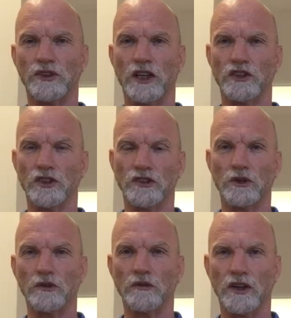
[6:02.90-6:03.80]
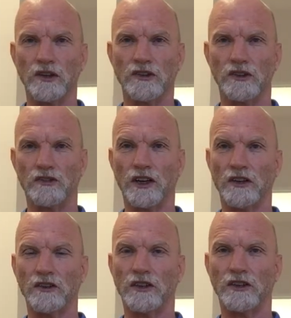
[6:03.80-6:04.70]
attention as older runners to
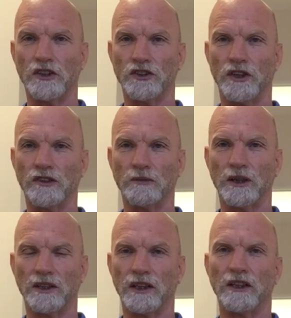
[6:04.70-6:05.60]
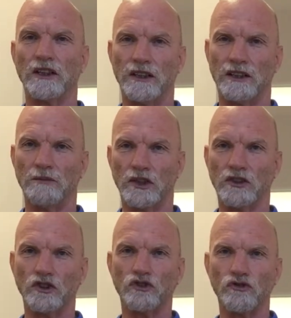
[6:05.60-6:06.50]
strength and conditioning to make that
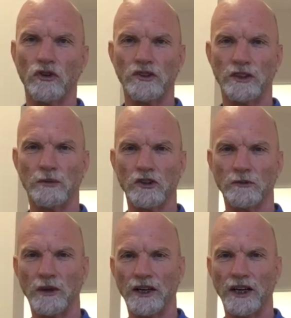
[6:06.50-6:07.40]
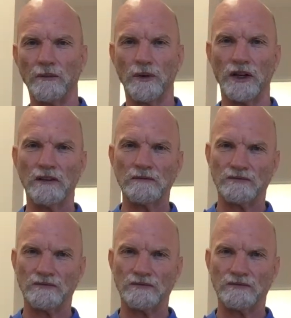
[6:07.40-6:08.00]
muscle as strong as it possibly can be.